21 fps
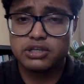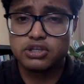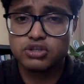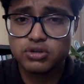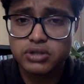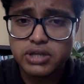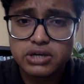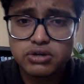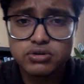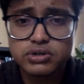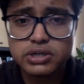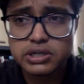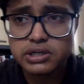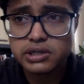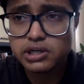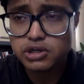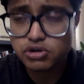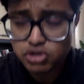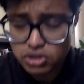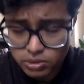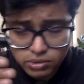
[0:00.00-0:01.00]
So that would
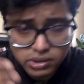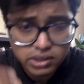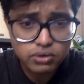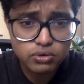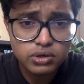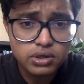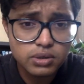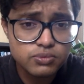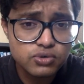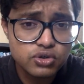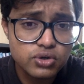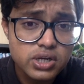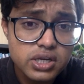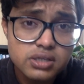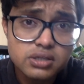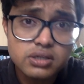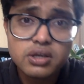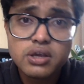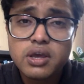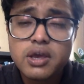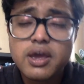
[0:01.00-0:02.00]
include the vinculum juris
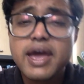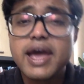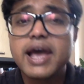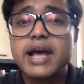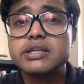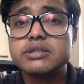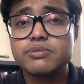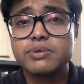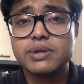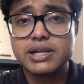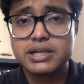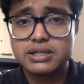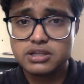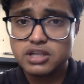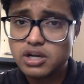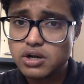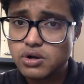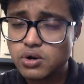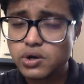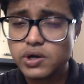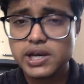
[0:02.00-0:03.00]
as well as the
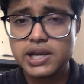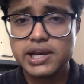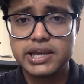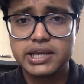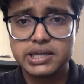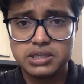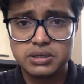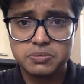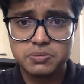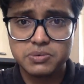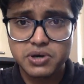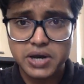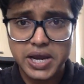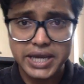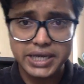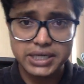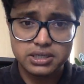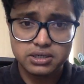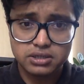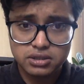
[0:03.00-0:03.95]
correlative right.